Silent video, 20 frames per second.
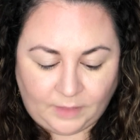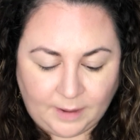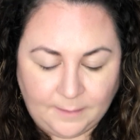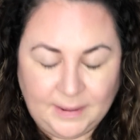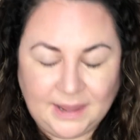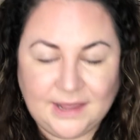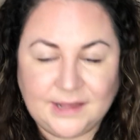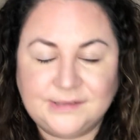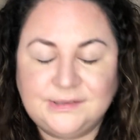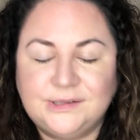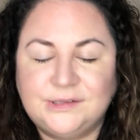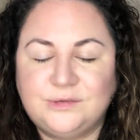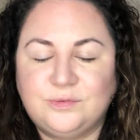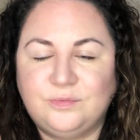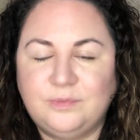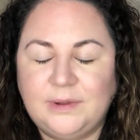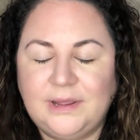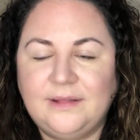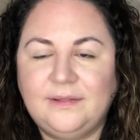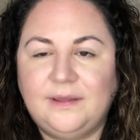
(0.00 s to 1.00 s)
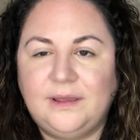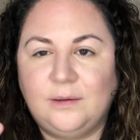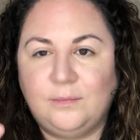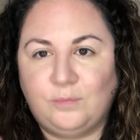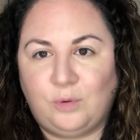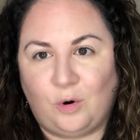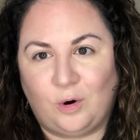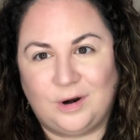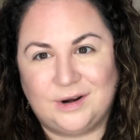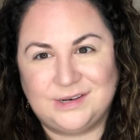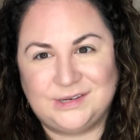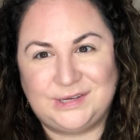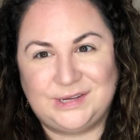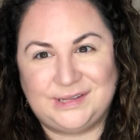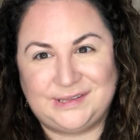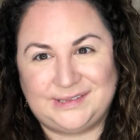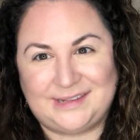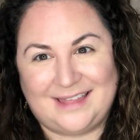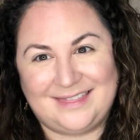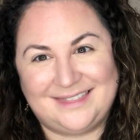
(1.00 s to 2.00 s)
because it's really important to
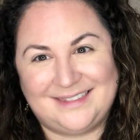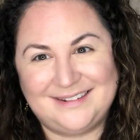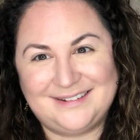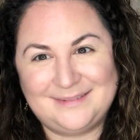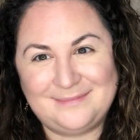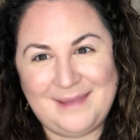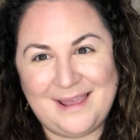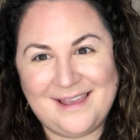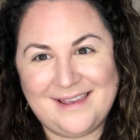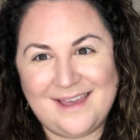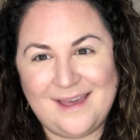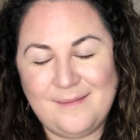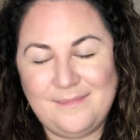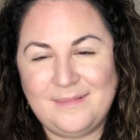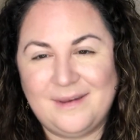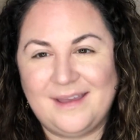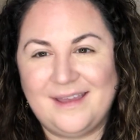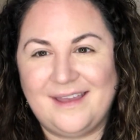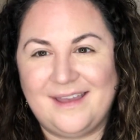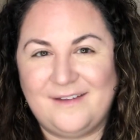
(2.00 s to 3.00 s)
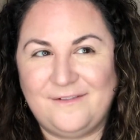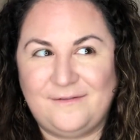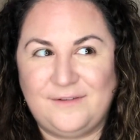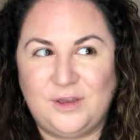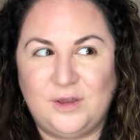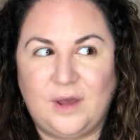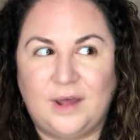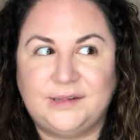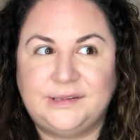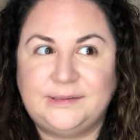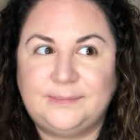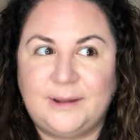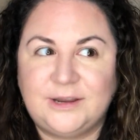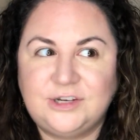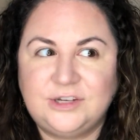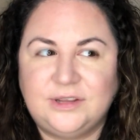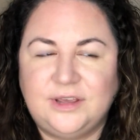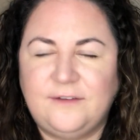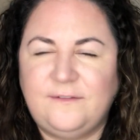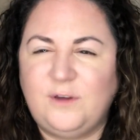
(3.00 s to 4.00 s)
set this makeup,
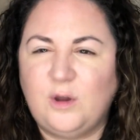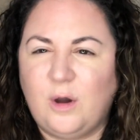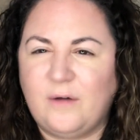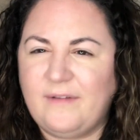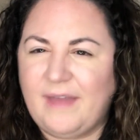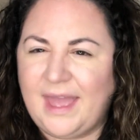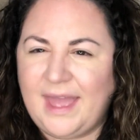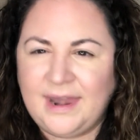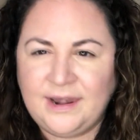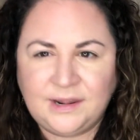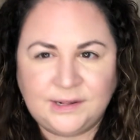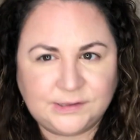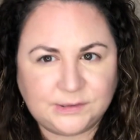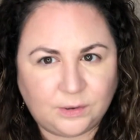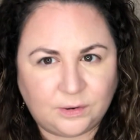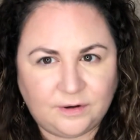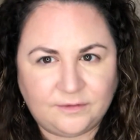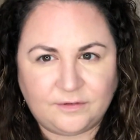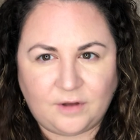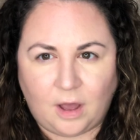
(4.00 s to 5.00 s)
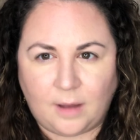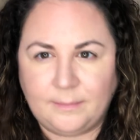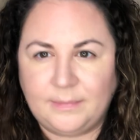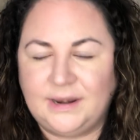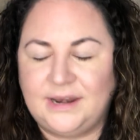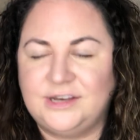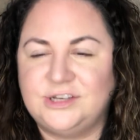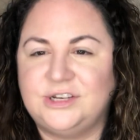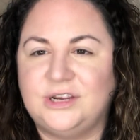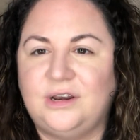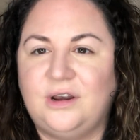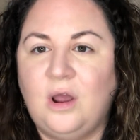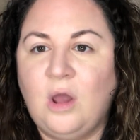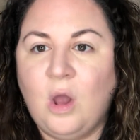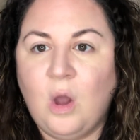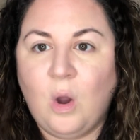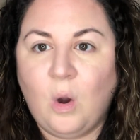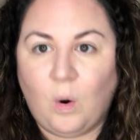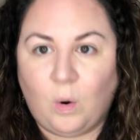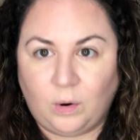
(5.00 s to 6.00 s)
especially if you have any sort of combination
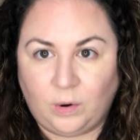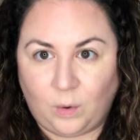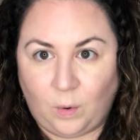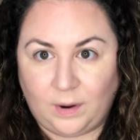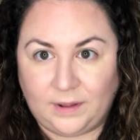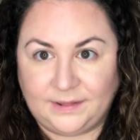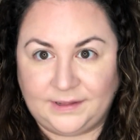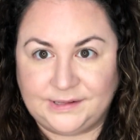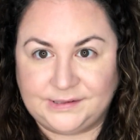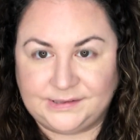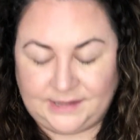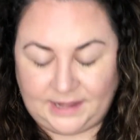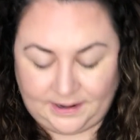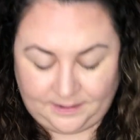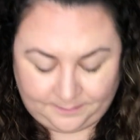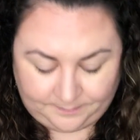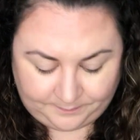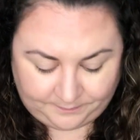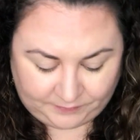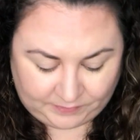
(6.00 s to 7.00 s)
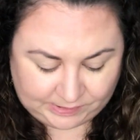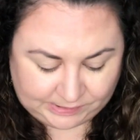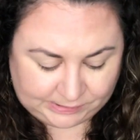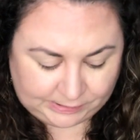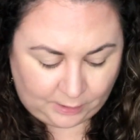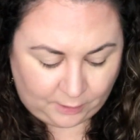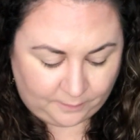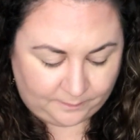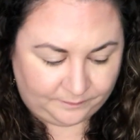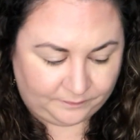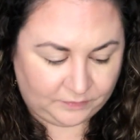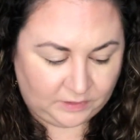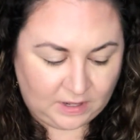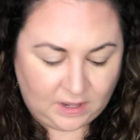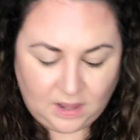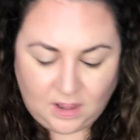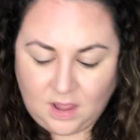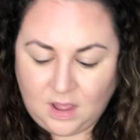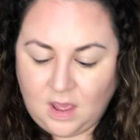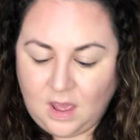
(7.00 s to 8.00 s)
or oily skin. So
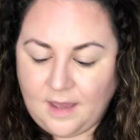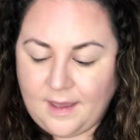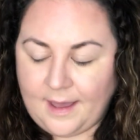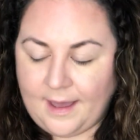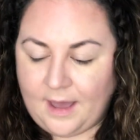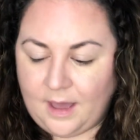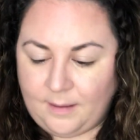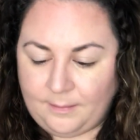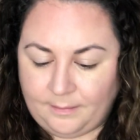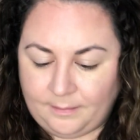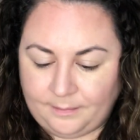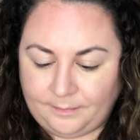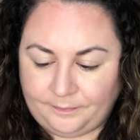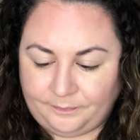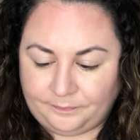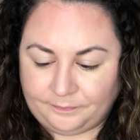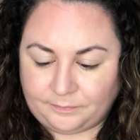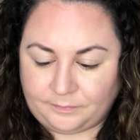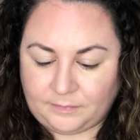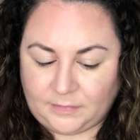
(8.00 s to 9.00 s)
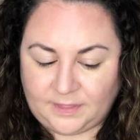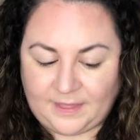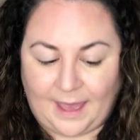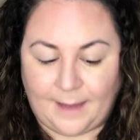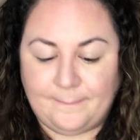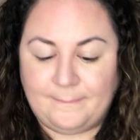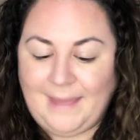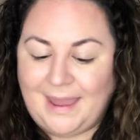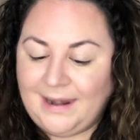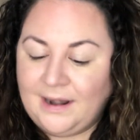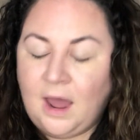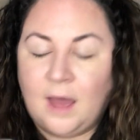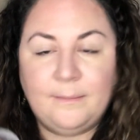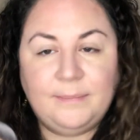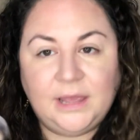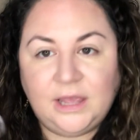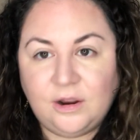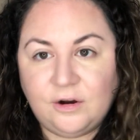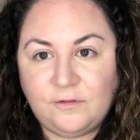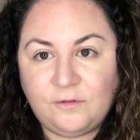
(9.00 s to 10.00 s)
that may not
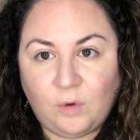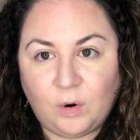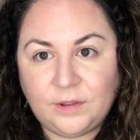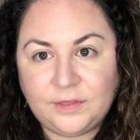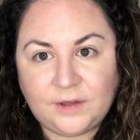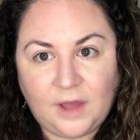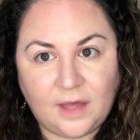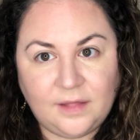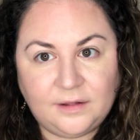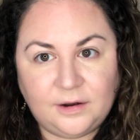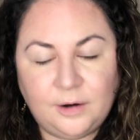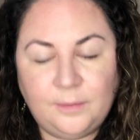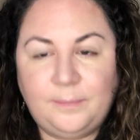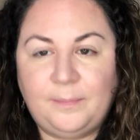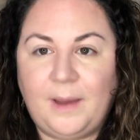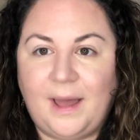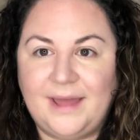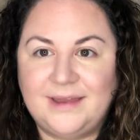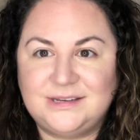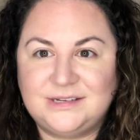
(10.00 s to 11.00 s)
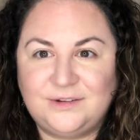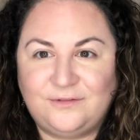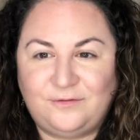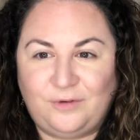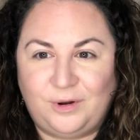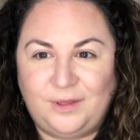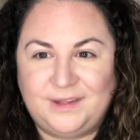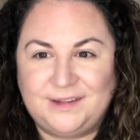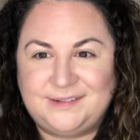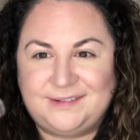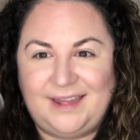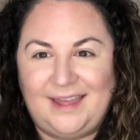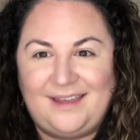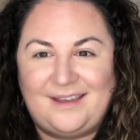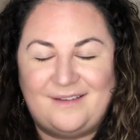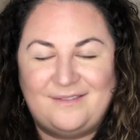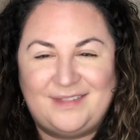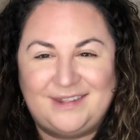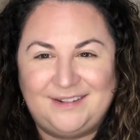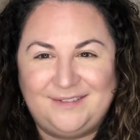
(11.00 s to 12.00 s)
be your 4th color, but for the
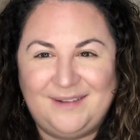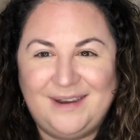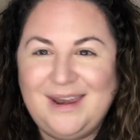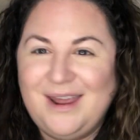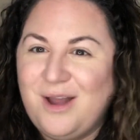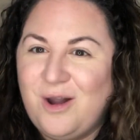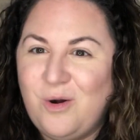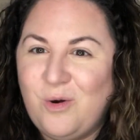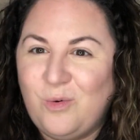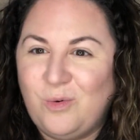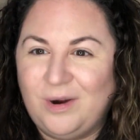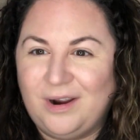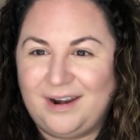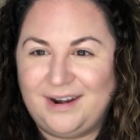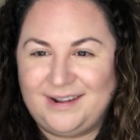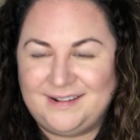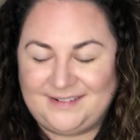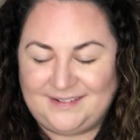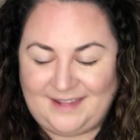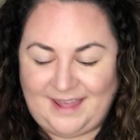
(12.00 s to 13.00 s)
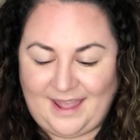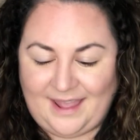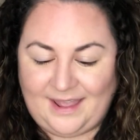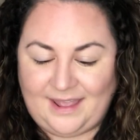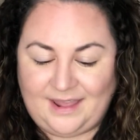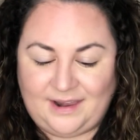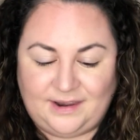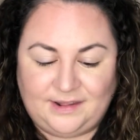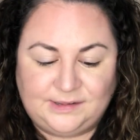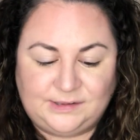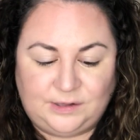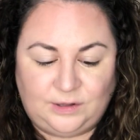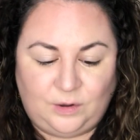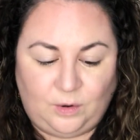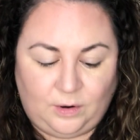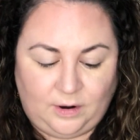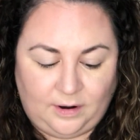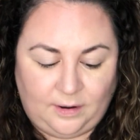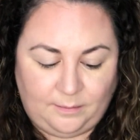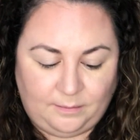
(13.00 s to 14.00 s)
sake of this video, we're gonna say it is
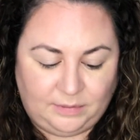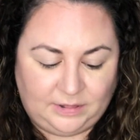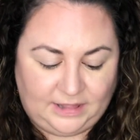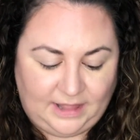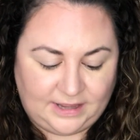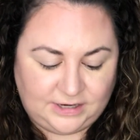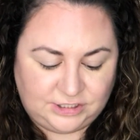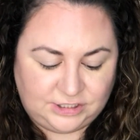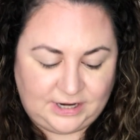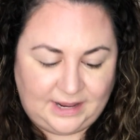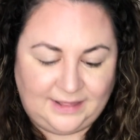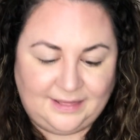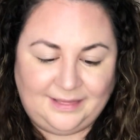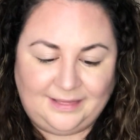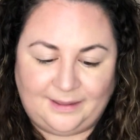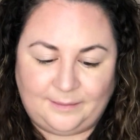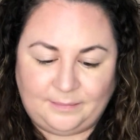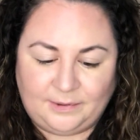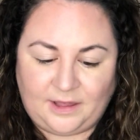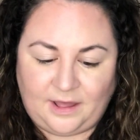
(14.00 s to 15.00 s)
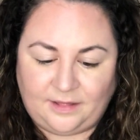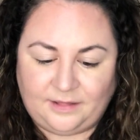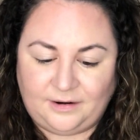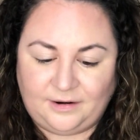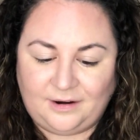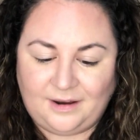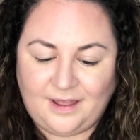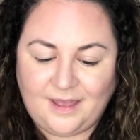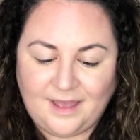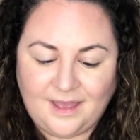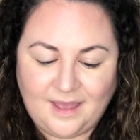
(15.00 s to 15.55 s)
your blush and lip color.